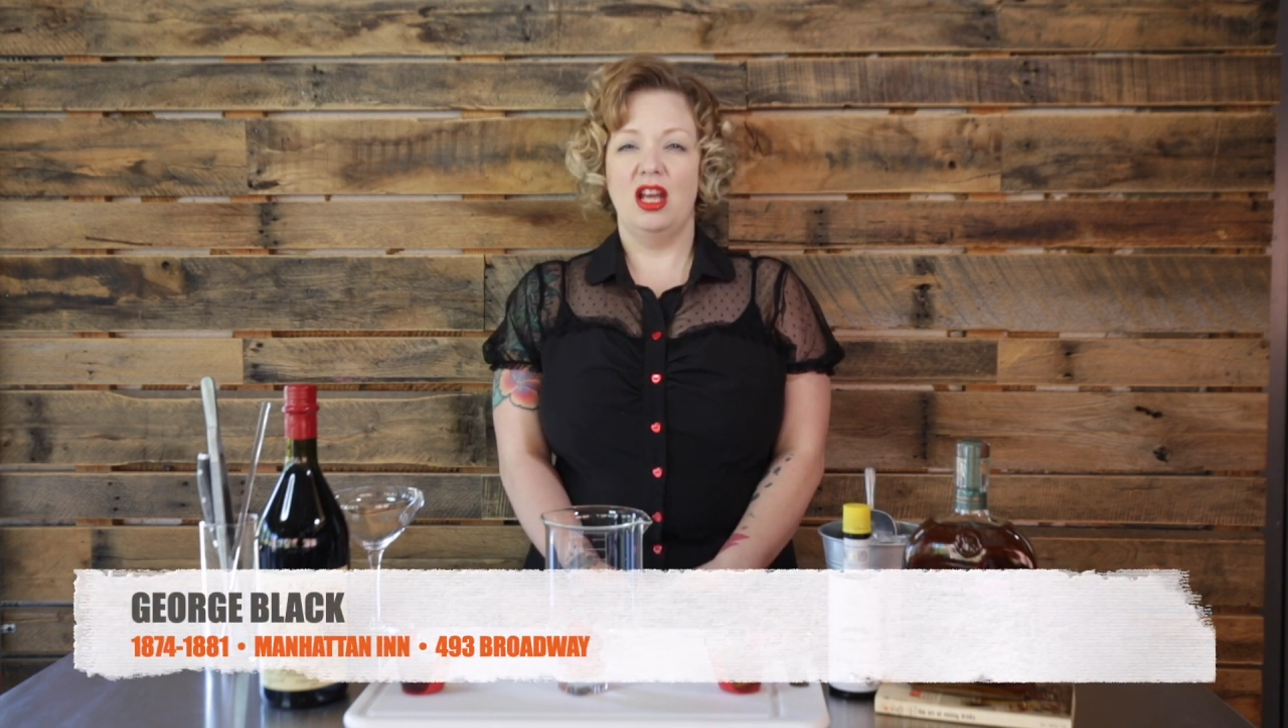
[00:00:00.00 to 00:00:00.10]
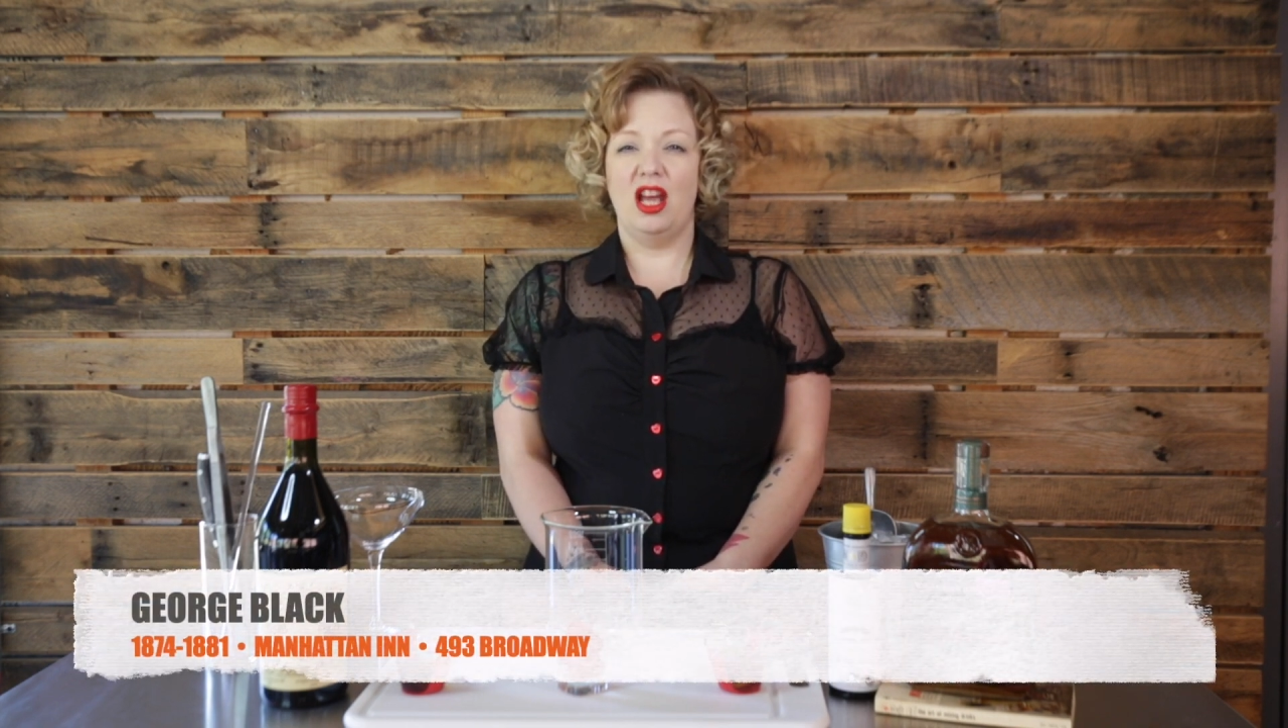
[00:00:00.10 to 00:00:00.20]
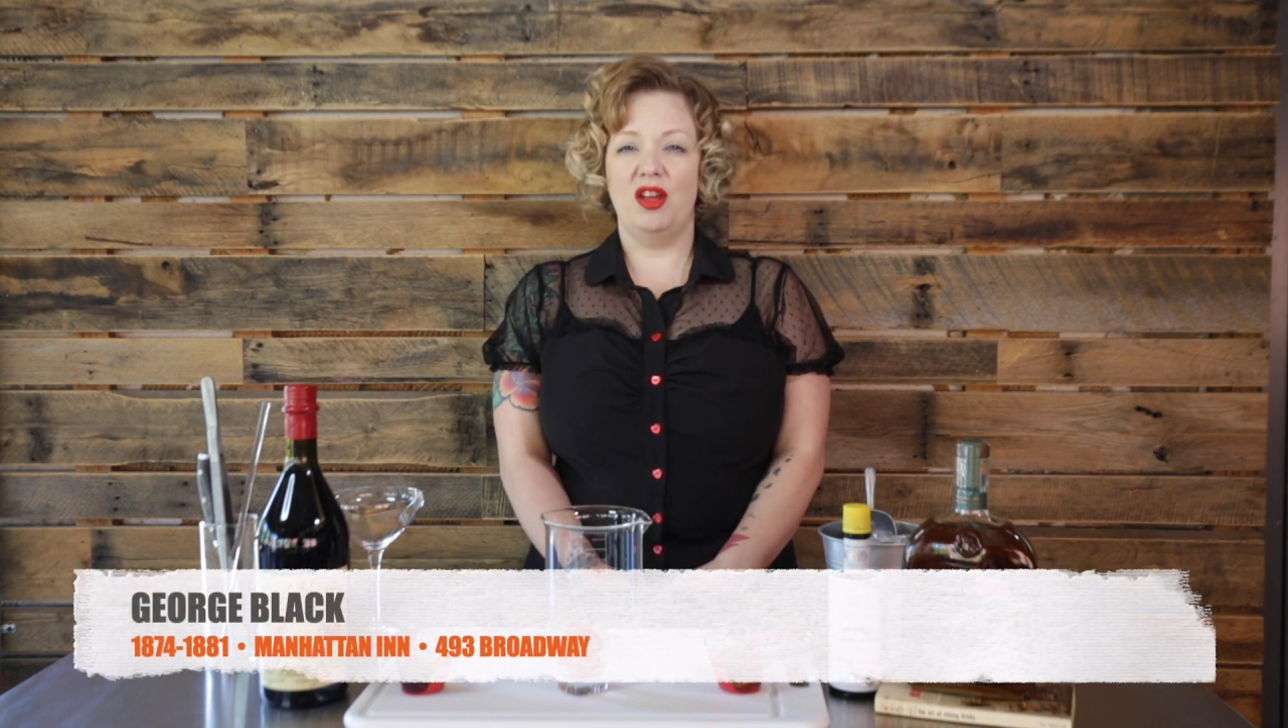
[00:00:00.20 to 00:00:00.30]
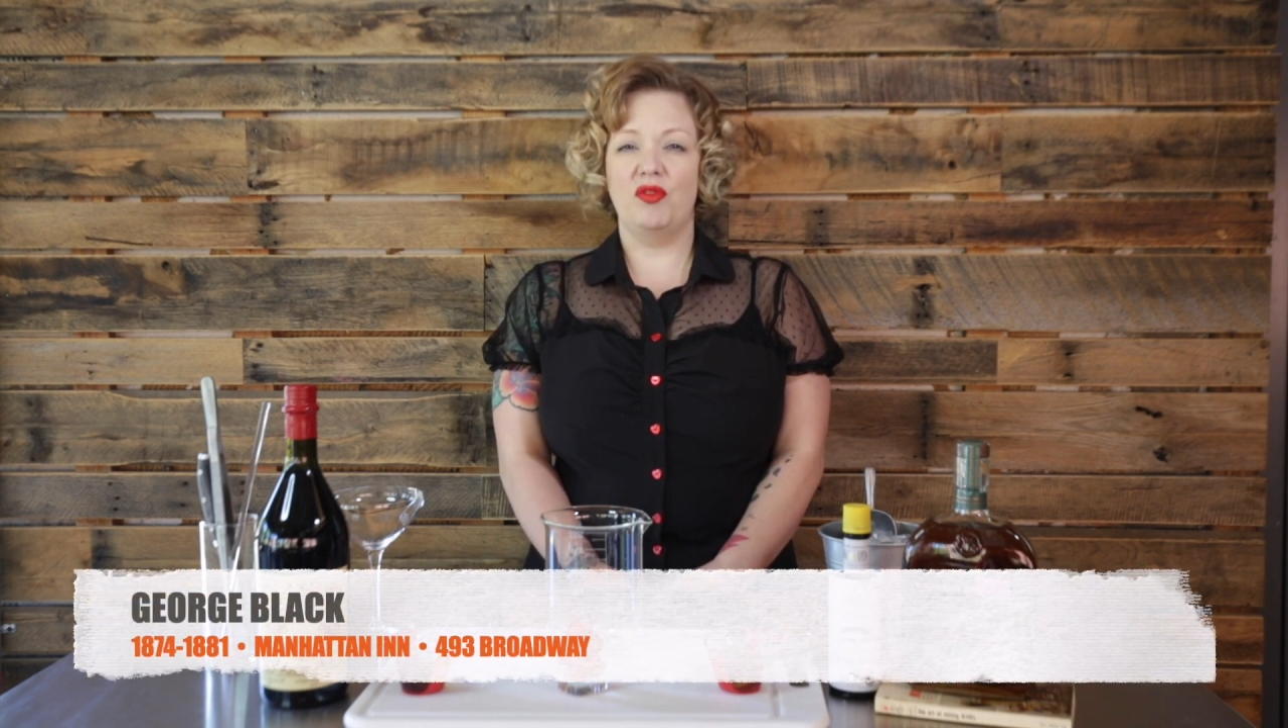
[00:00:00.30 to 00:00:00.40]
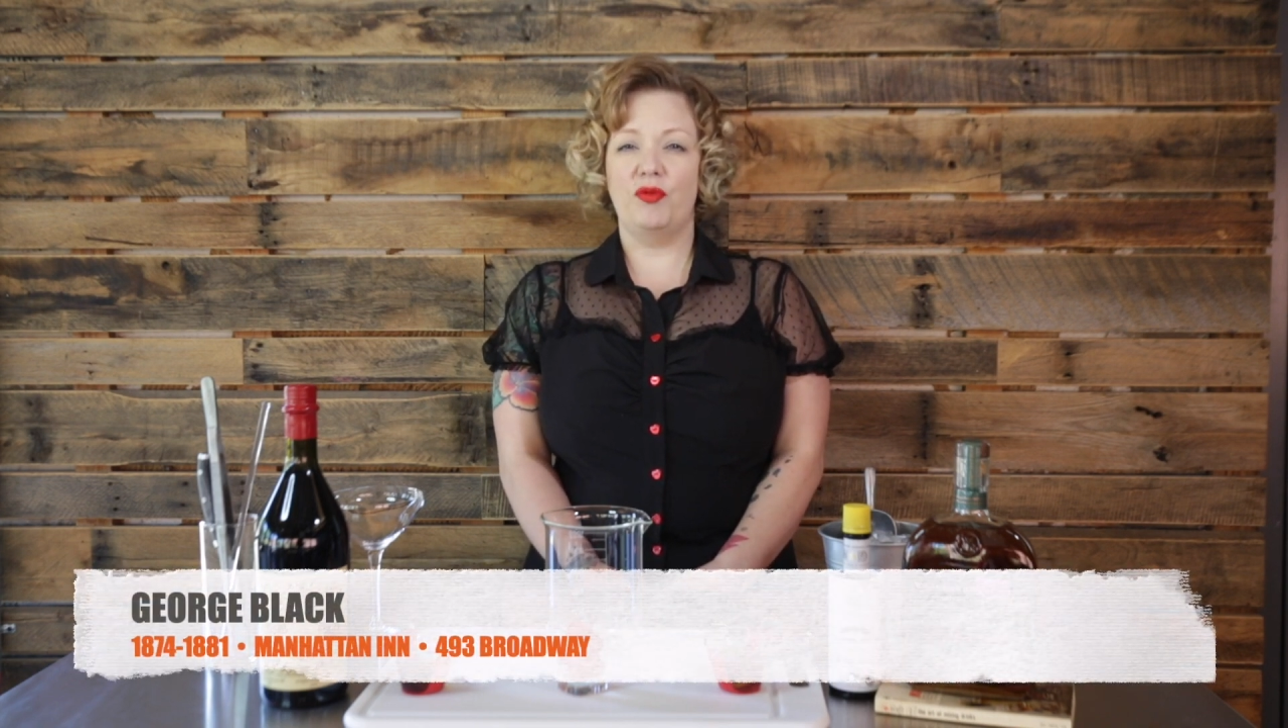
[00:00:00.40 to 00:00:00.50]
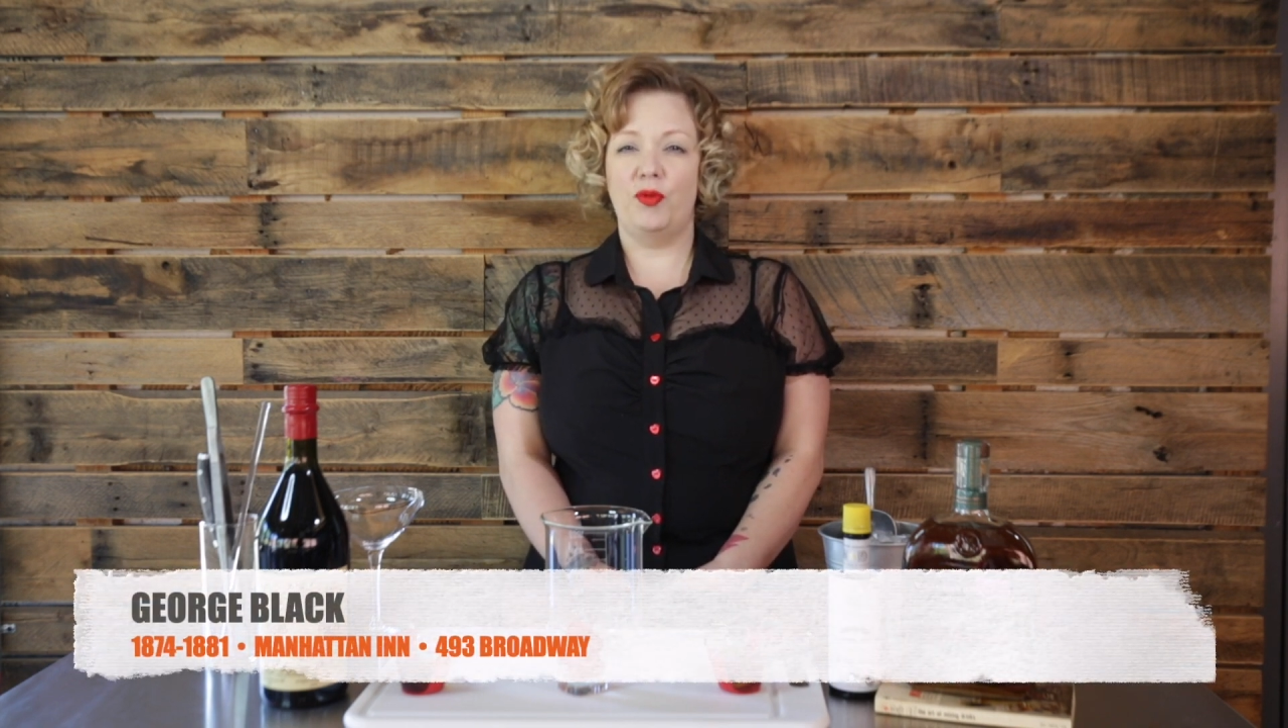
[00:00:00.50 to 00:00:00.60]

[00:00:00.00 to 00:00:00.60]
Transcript: at